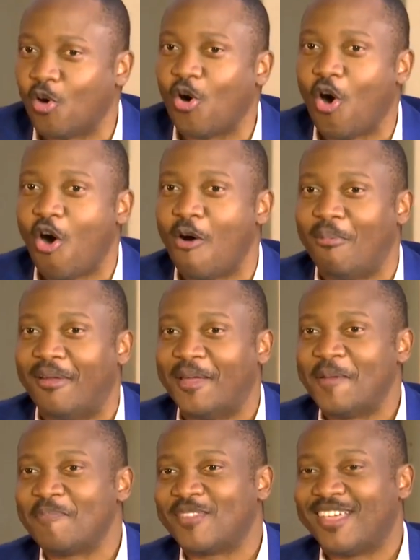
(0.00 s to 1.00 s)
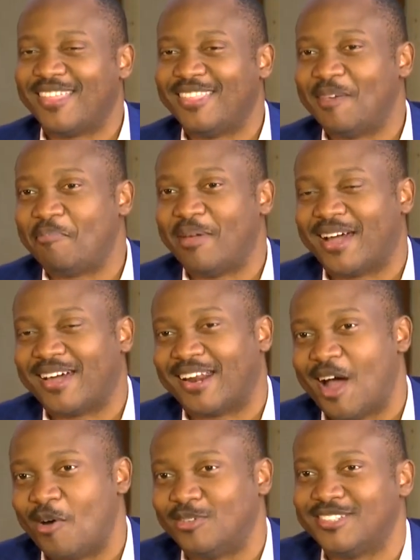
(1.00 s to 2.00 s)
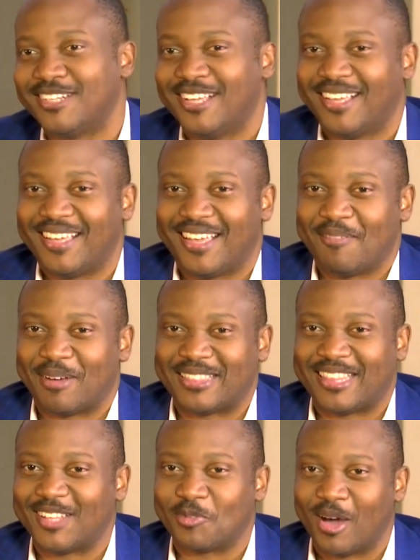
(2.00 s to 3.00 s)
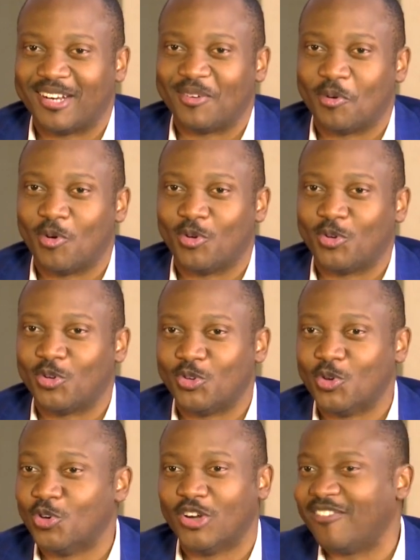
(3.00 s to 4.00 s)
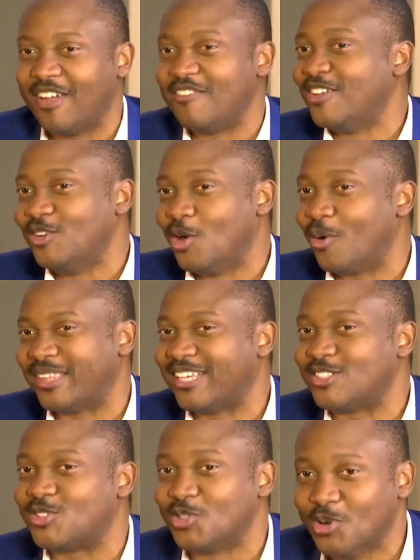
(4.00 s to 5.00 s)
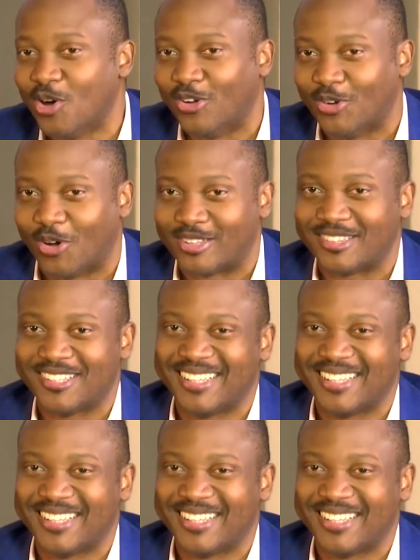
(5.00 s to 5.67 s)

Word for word: or in the background. Yeah. Uh, but that one, you, will never even know whether it's true or not.